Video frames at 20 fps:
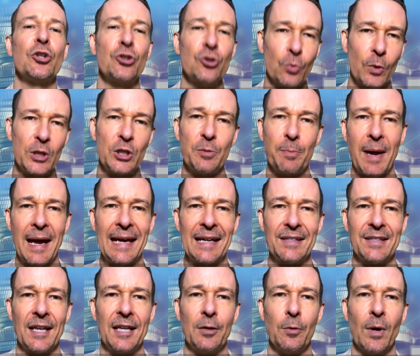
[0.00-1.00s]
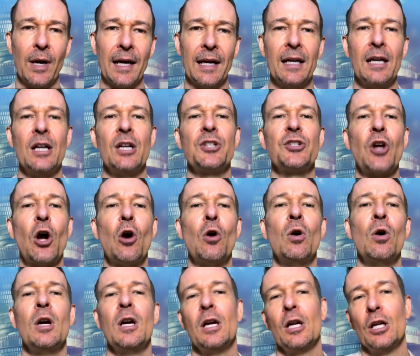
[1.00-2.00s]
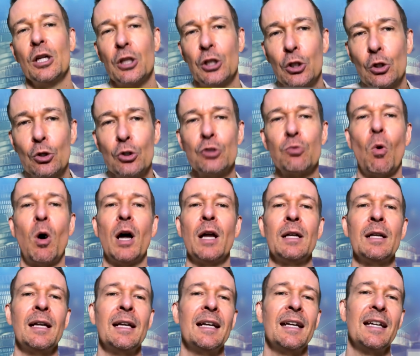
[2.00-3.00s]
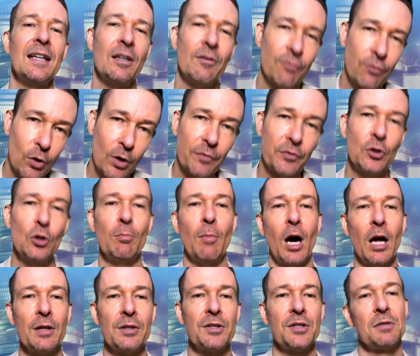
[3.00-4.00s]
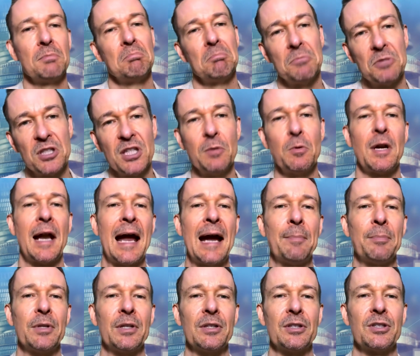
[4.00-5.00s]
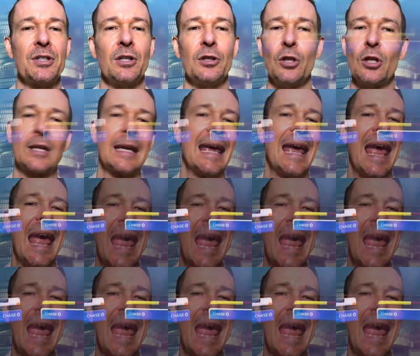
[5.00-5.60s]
to switch banks anyway. So use one for a few months, see what happens. Look,